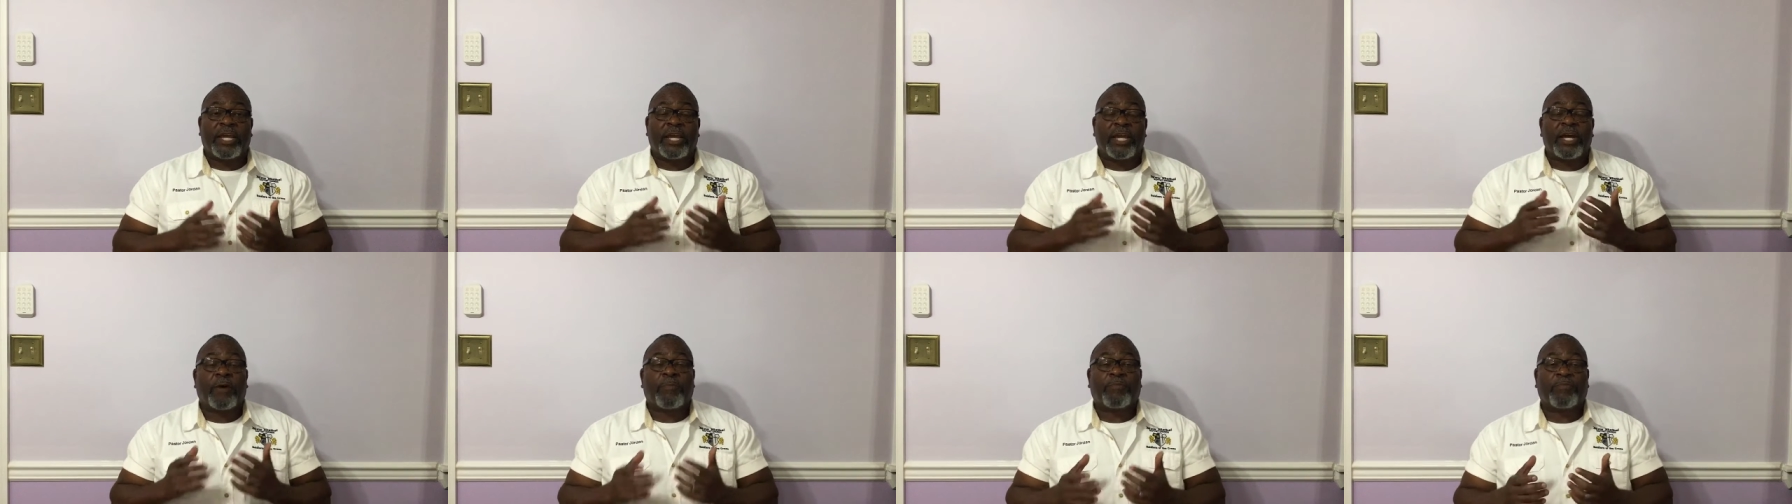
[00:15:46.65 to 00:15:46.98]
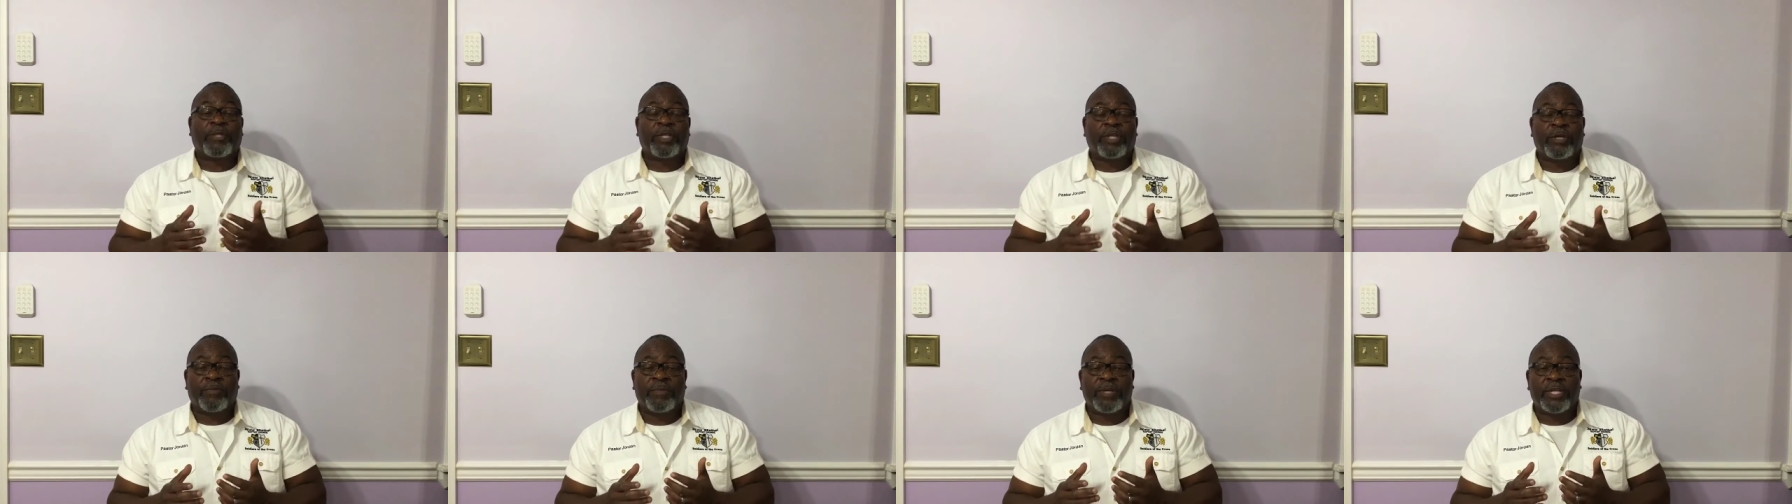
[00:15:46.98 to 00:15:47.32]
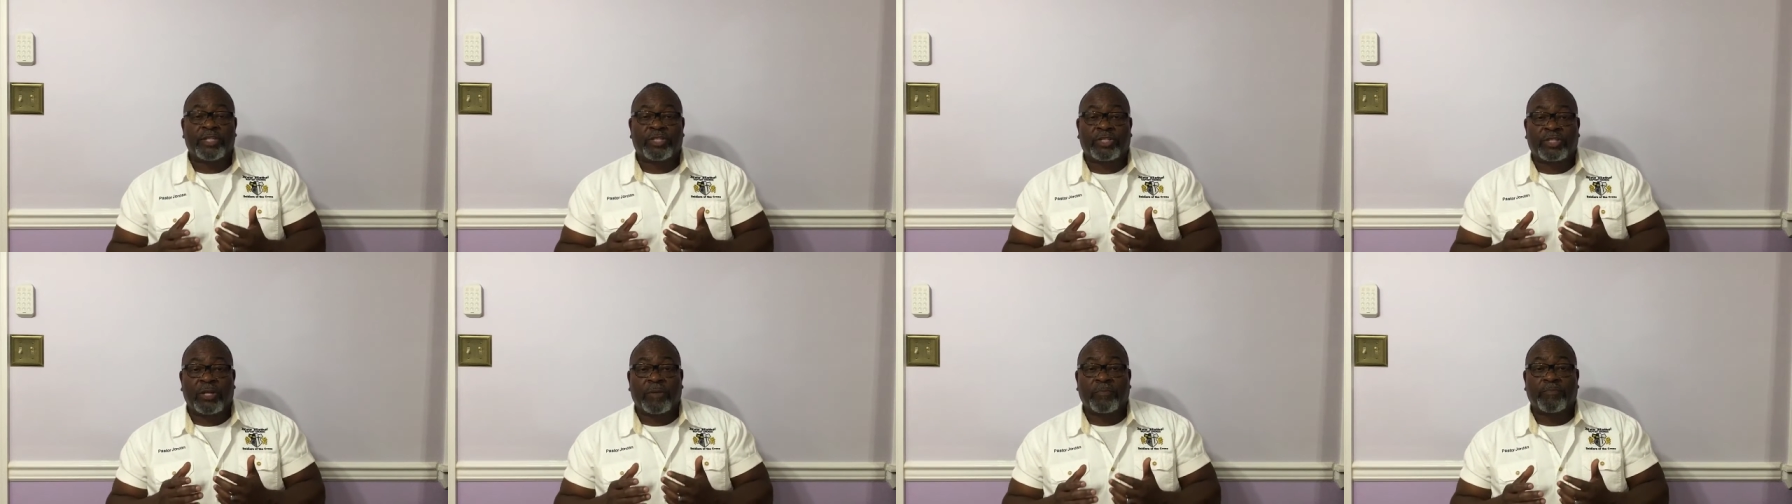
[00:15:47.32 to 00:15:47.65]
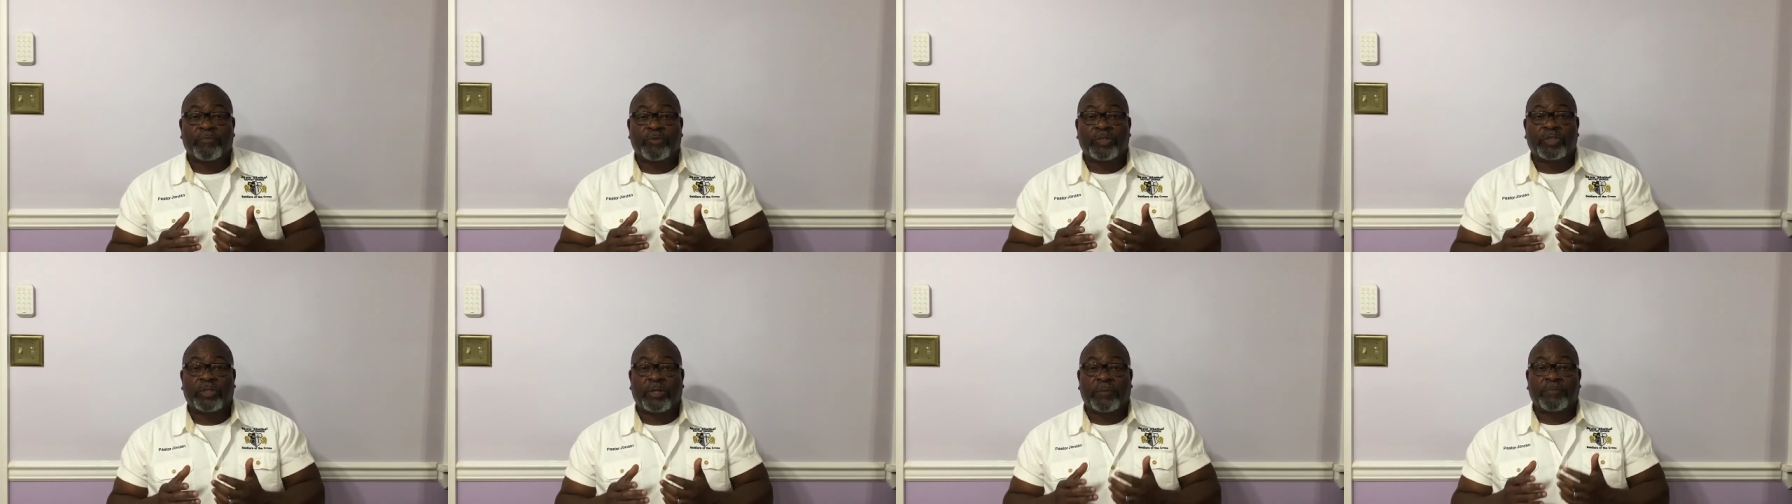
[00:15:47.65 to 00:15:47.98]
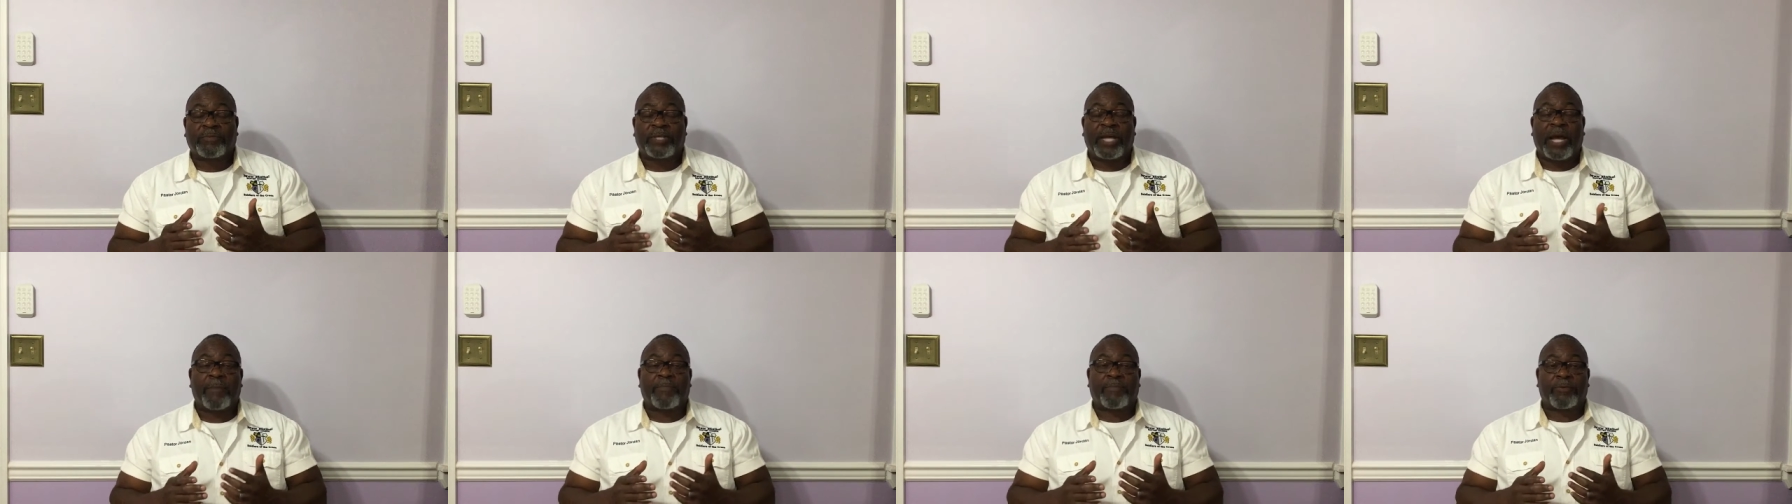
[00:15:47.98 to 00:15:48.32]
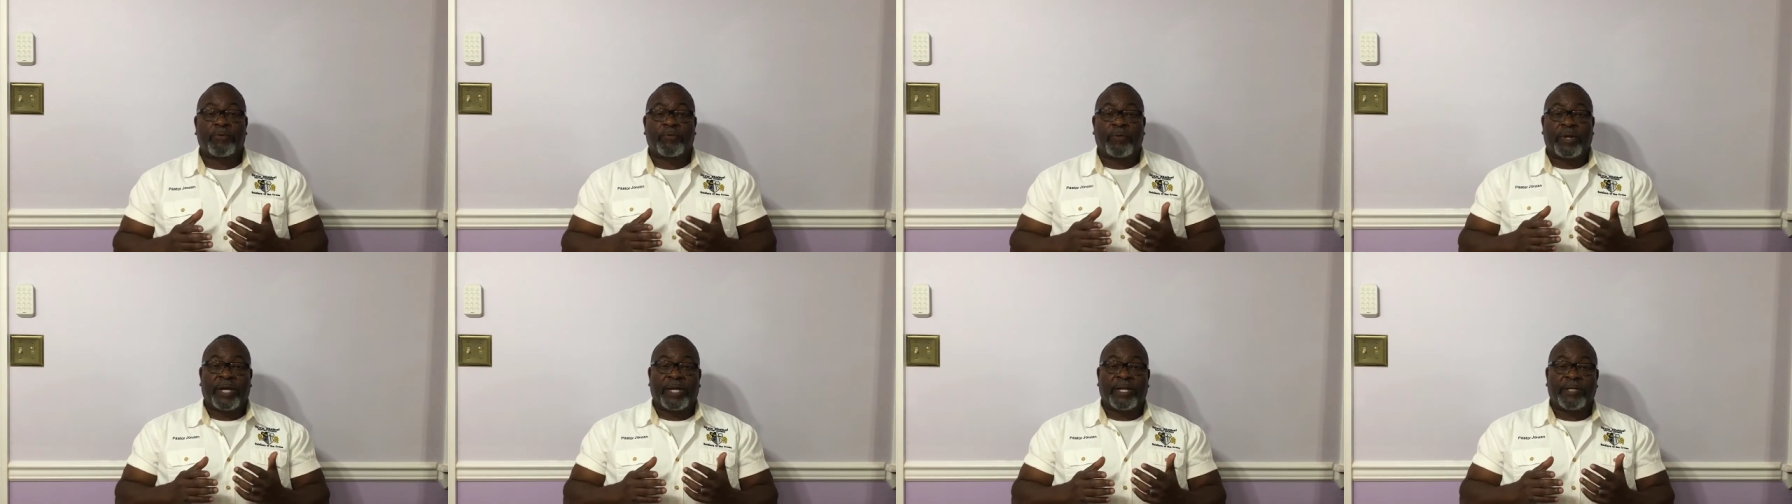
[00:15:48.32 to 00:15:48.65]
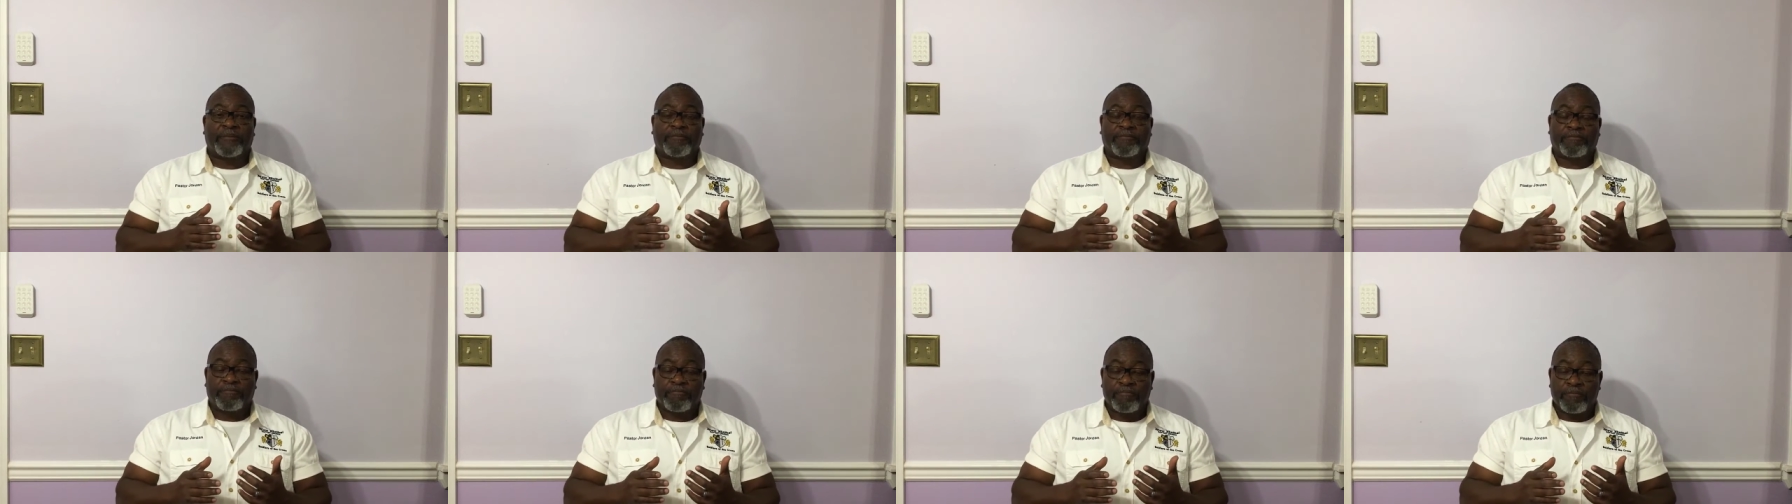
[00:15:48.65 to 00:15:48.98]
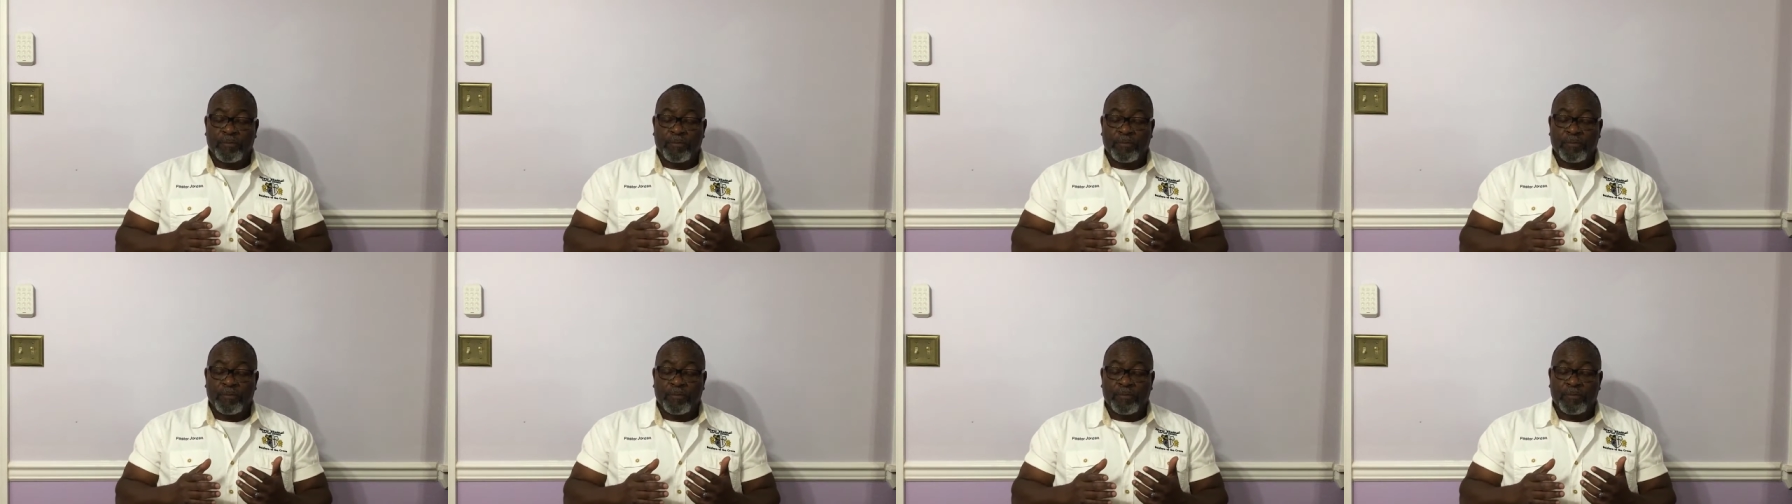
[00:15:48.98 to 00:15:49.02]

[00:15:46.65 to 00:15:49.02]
help them in some some type of way,